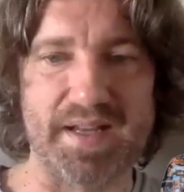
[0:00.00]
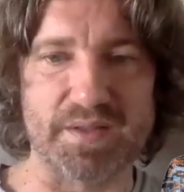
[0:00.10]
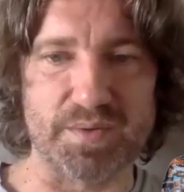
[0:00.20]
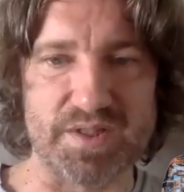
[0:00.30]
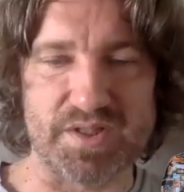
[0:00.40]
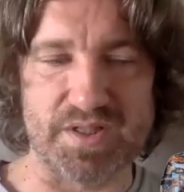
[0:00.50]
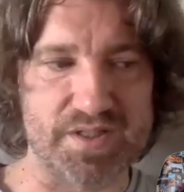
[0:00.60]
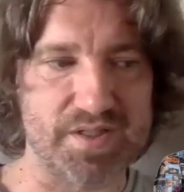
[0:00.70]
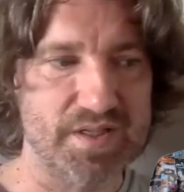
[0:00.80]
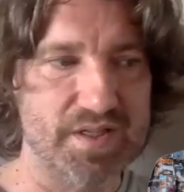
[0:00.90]
from the
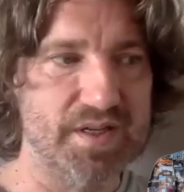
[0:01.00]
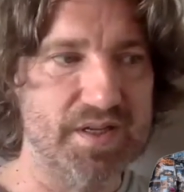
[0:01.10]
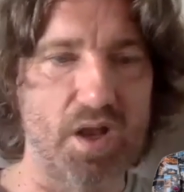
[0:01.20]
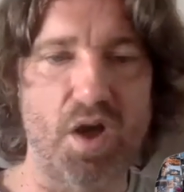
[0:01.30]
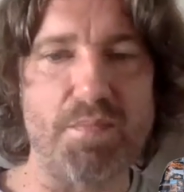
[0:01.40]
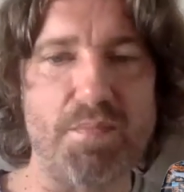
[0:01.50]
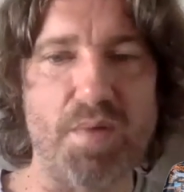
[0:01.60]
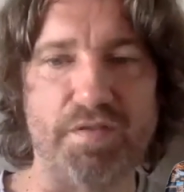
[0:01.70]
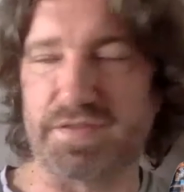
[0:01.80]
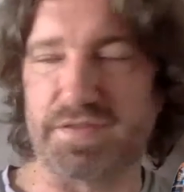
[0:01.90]
band, which is
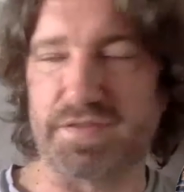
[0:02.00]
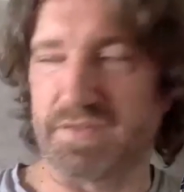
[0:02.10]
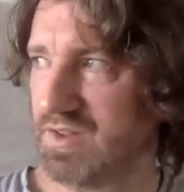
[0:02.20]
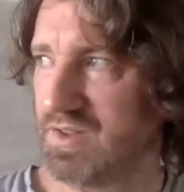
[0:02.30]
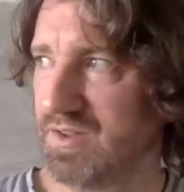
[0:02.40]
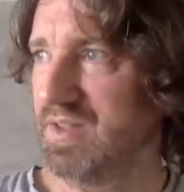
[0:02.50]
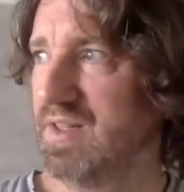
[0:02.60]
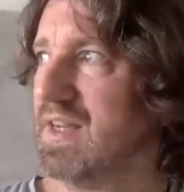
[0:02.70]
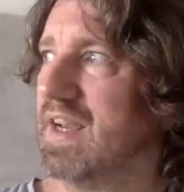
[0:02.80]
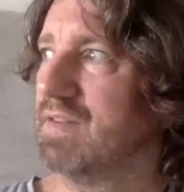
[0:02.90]
a lot more
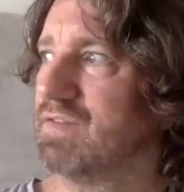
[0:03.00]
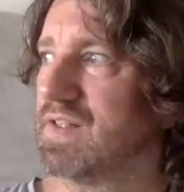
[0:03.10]
fun.